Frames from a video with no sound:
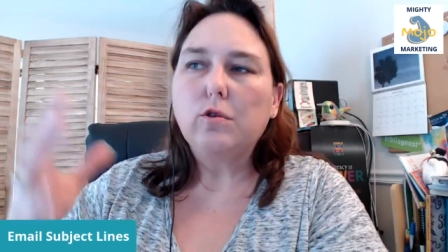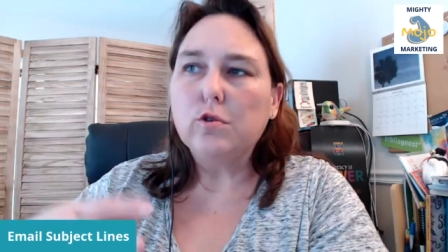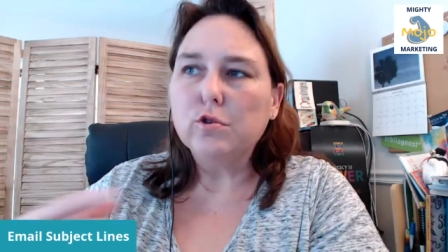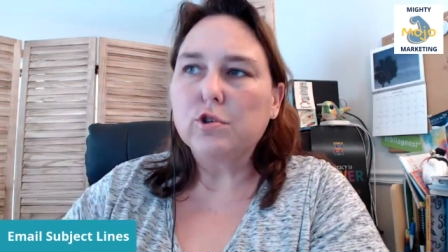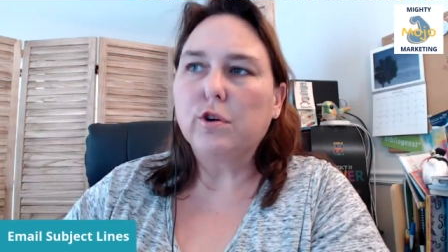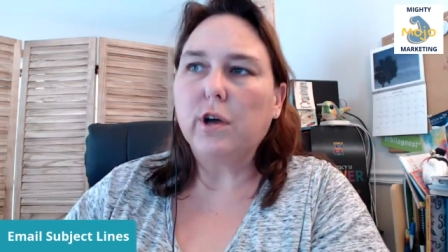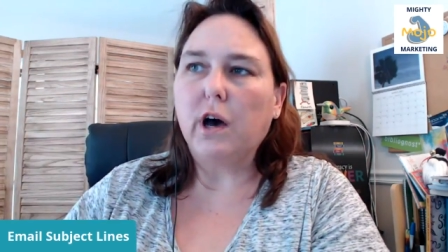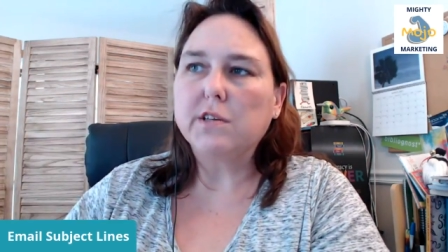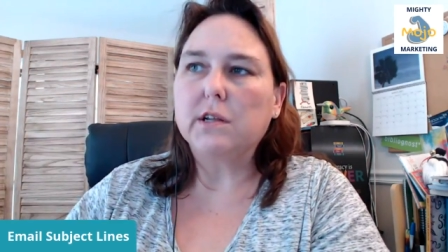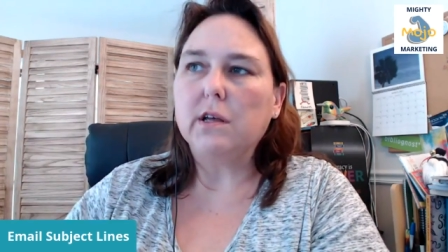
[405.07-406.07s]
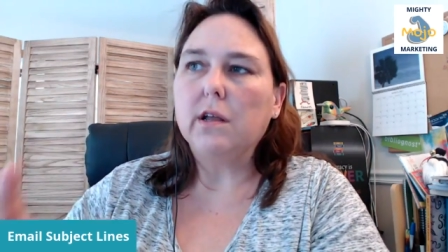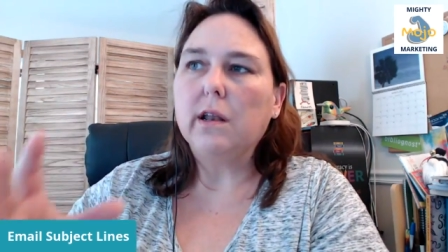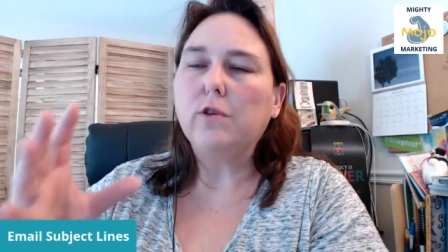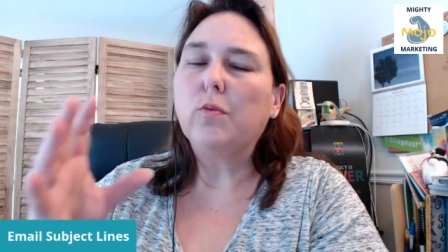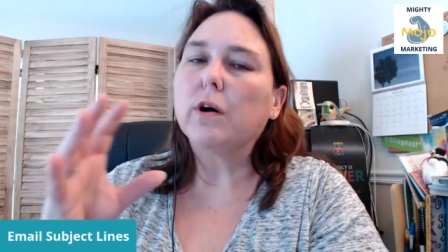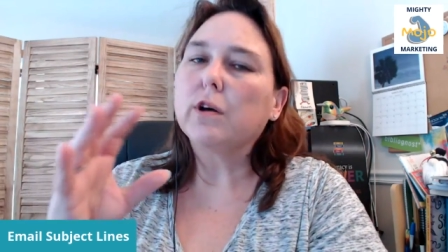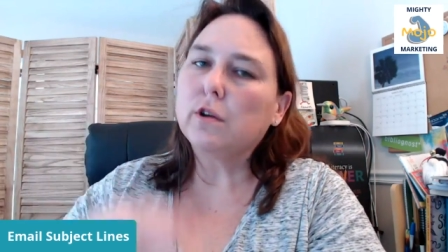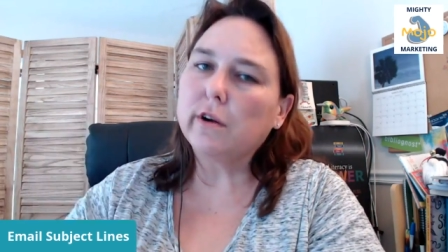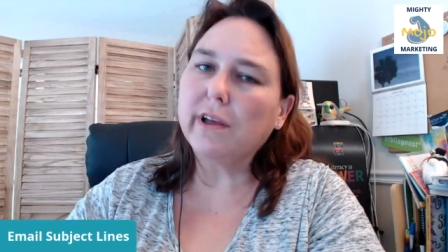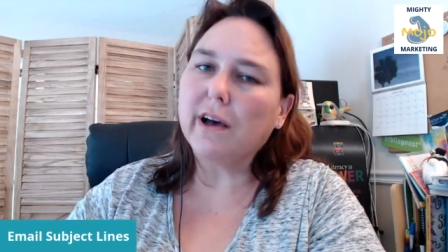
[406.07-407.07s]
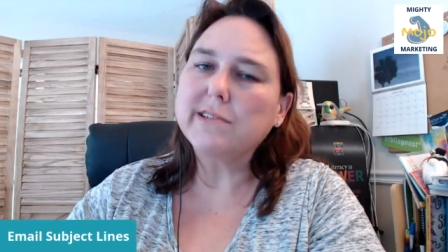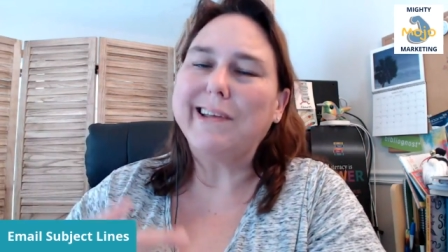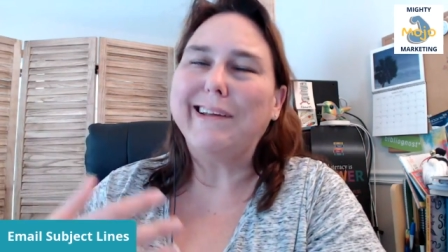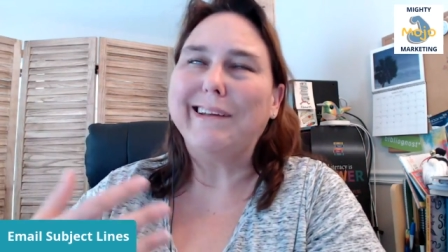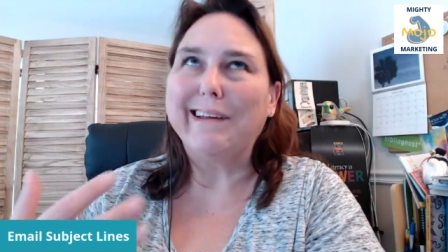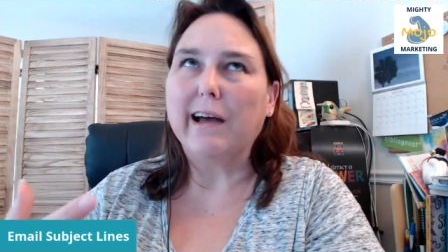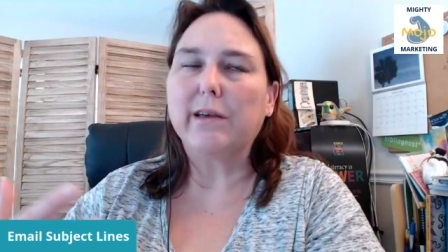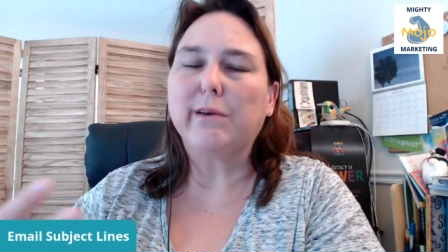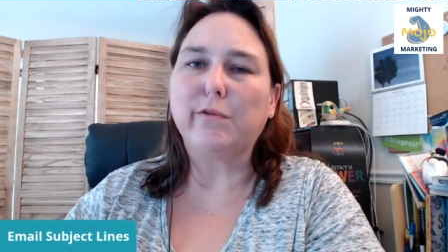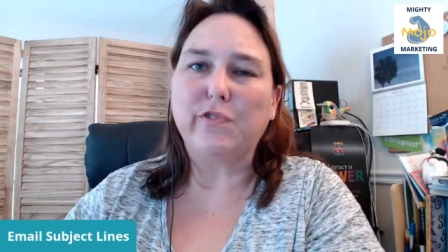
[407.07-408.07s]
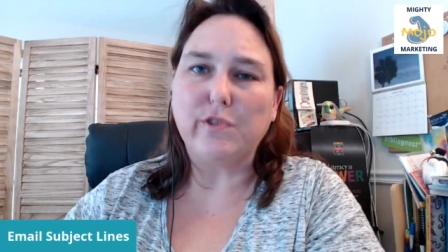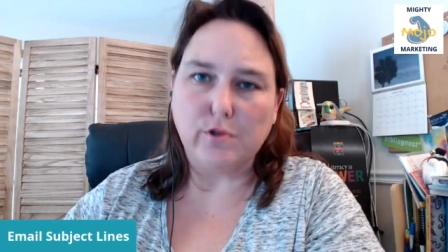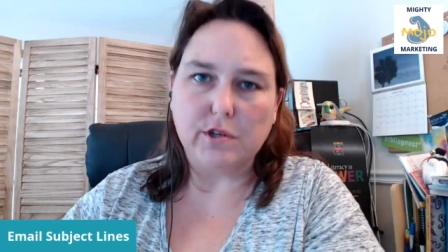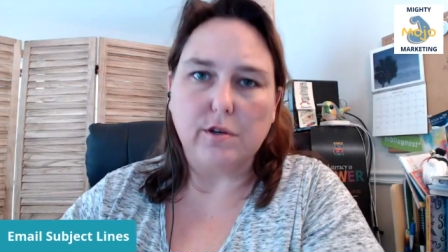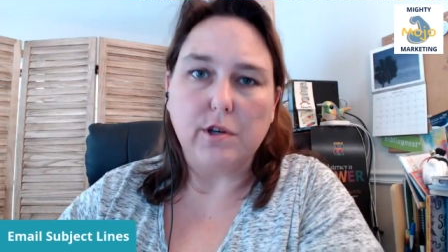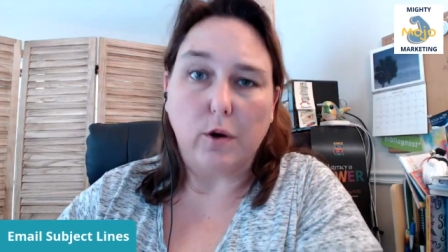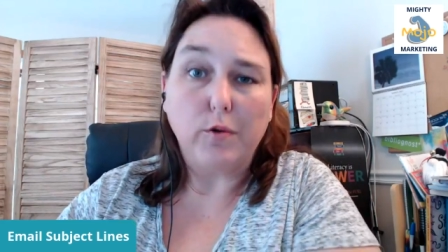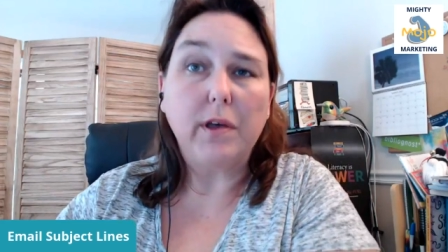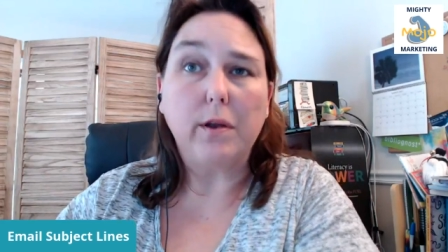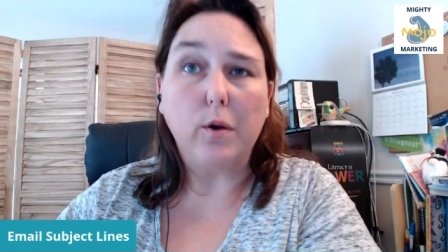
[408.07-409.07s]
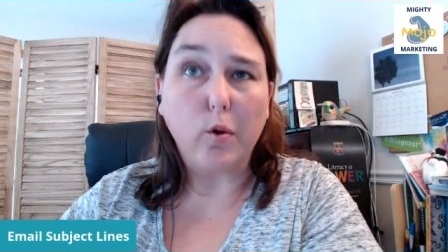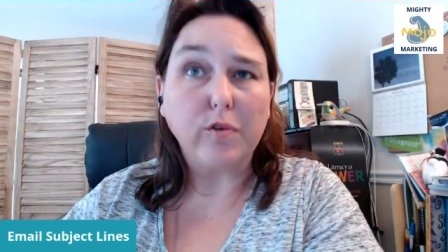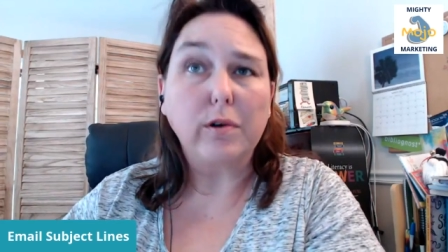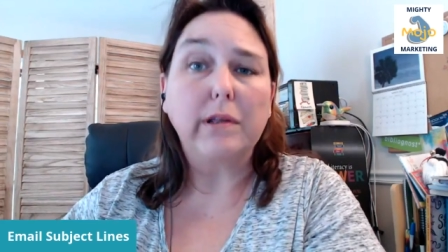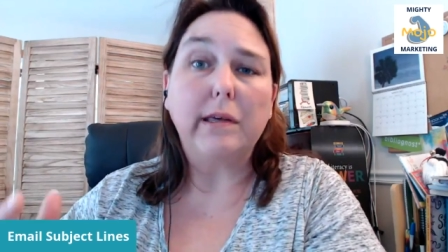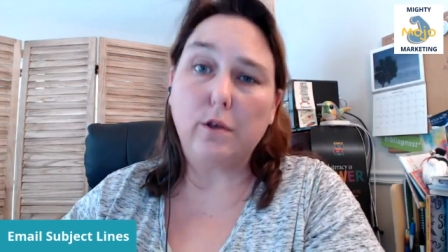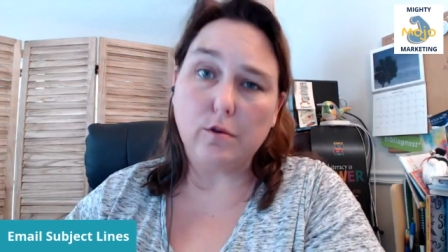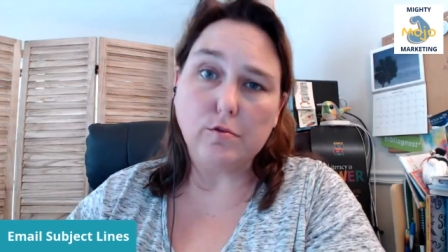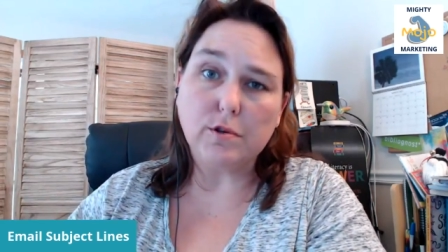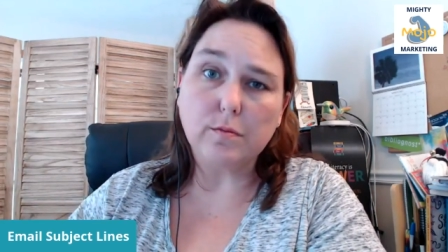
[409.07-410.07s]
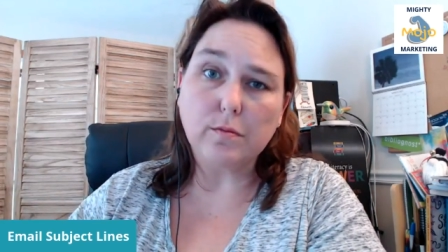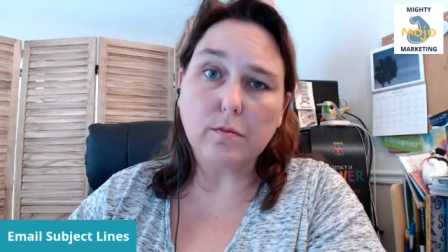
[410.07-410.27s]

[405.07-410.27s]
Use curiosity. Now you want curiosity, not confusion. Don't get overly cute.